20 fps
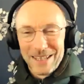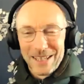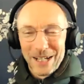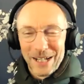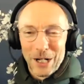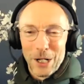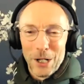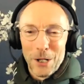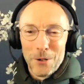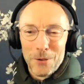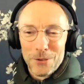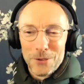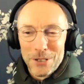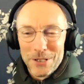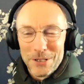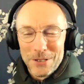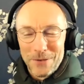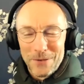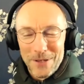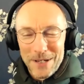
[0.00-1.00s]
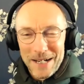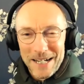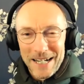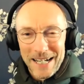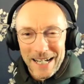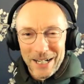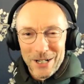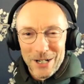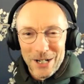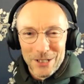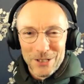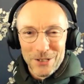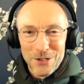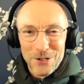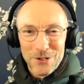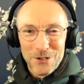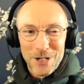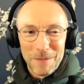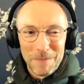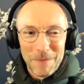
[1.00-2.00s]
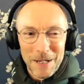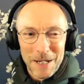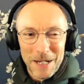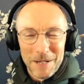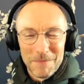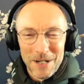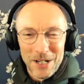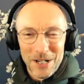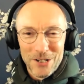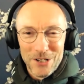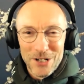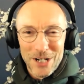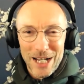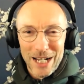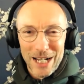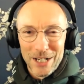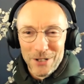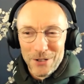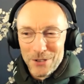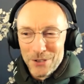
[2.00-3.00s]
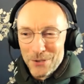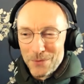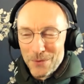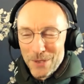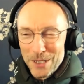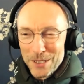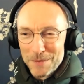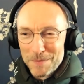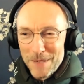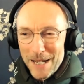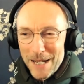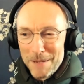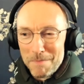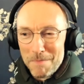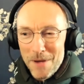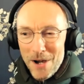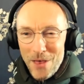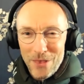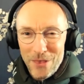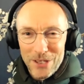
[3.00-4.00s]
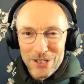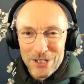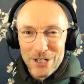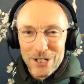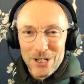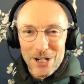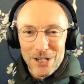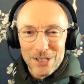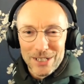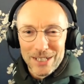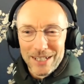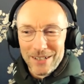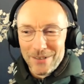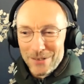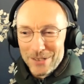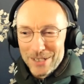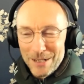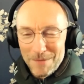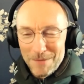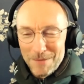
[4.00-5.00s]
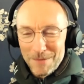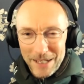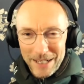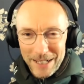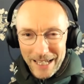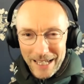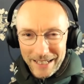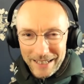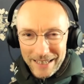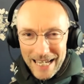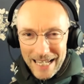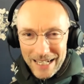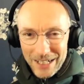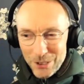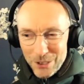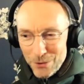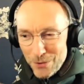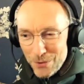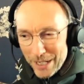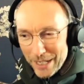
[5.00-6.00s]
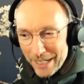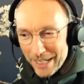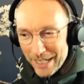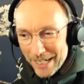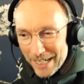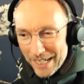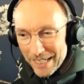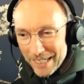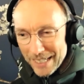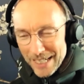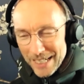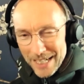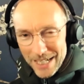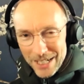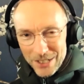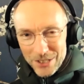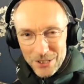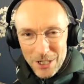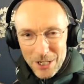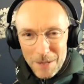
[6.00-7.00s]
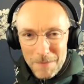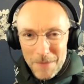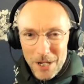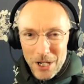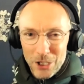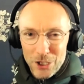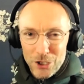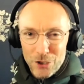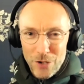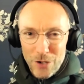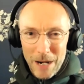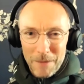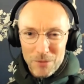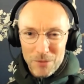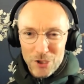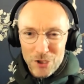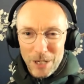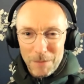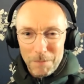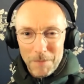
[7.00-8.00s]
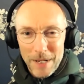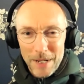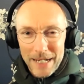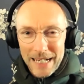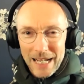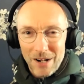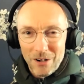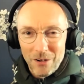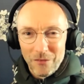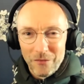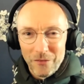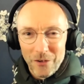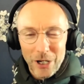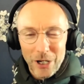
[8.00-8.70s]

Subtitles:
the closest thing I got to shipping in my childhood was my mother's cousin or something like that, doing some tramp shipment out of